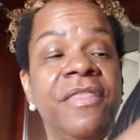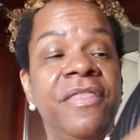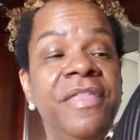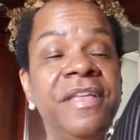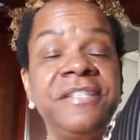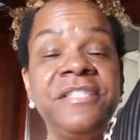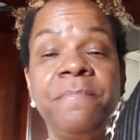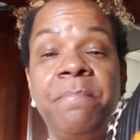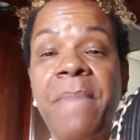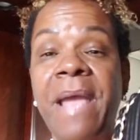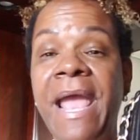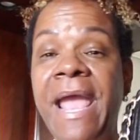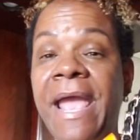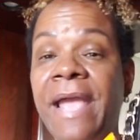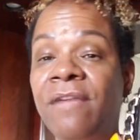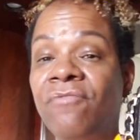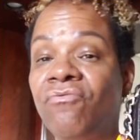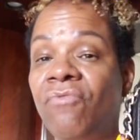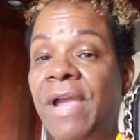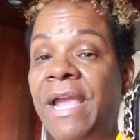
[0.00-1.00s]
this
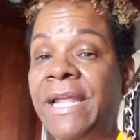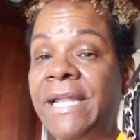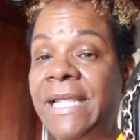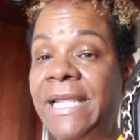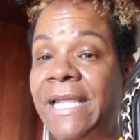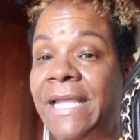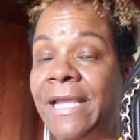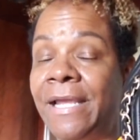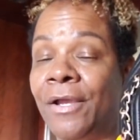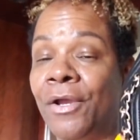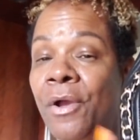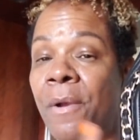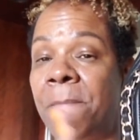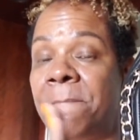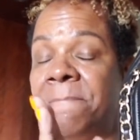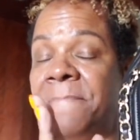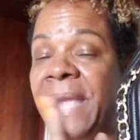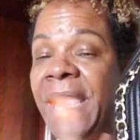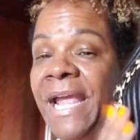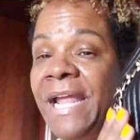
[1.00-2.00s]
bag right here
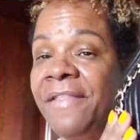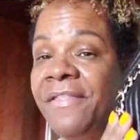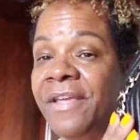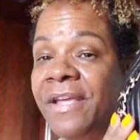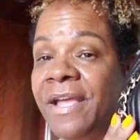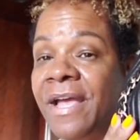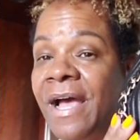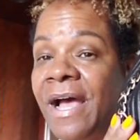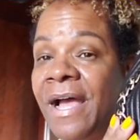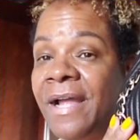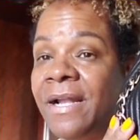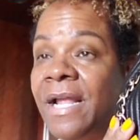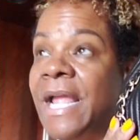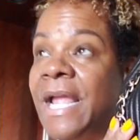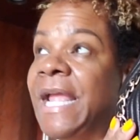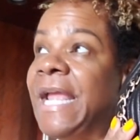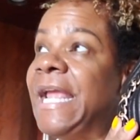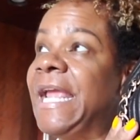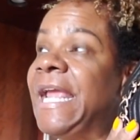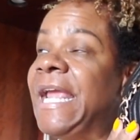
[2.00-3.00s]
made the cut.
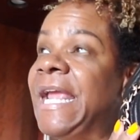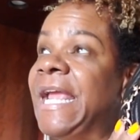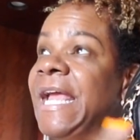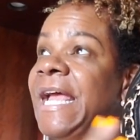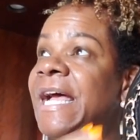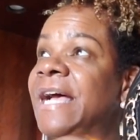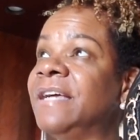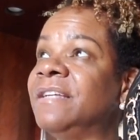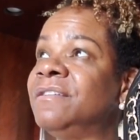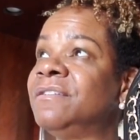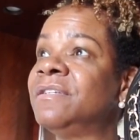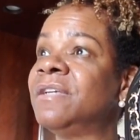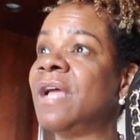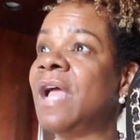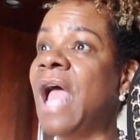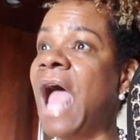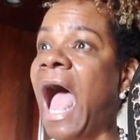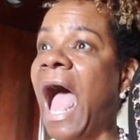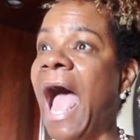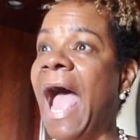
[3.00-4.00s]
And
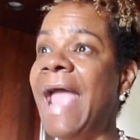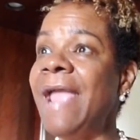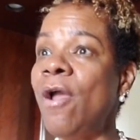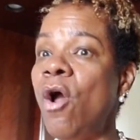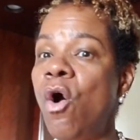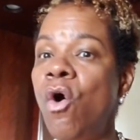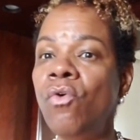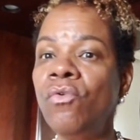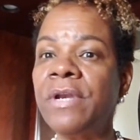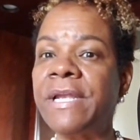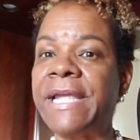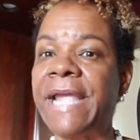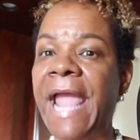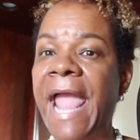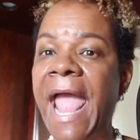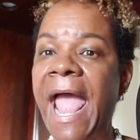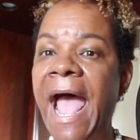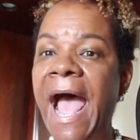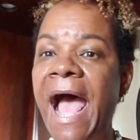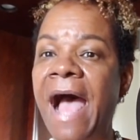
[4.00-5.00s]
I only
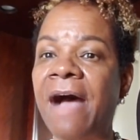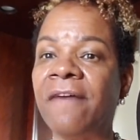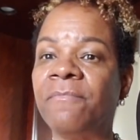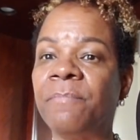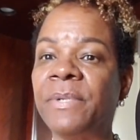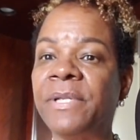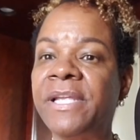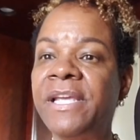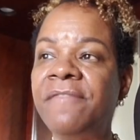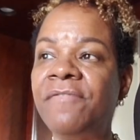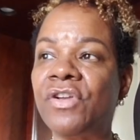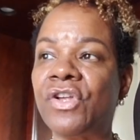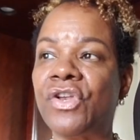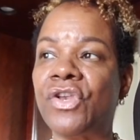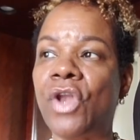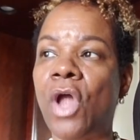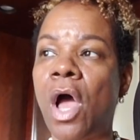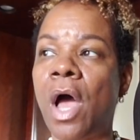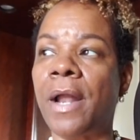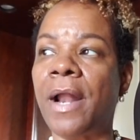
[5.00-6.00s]
have, believe it or
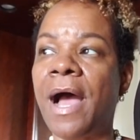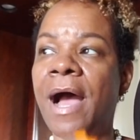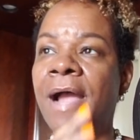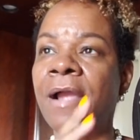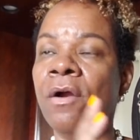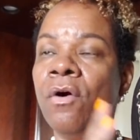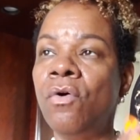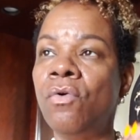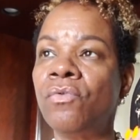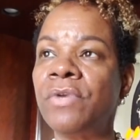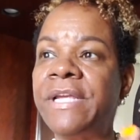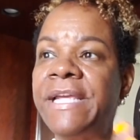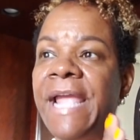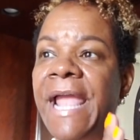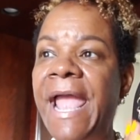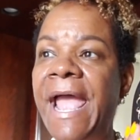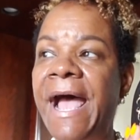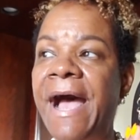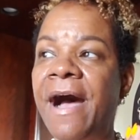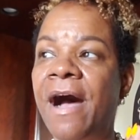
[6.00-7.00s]
not, I only
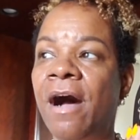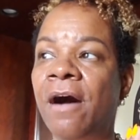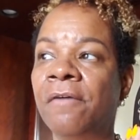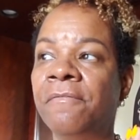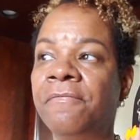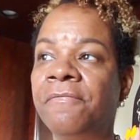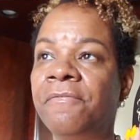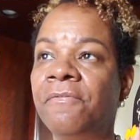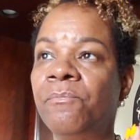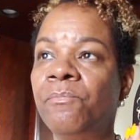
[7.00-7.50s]
have,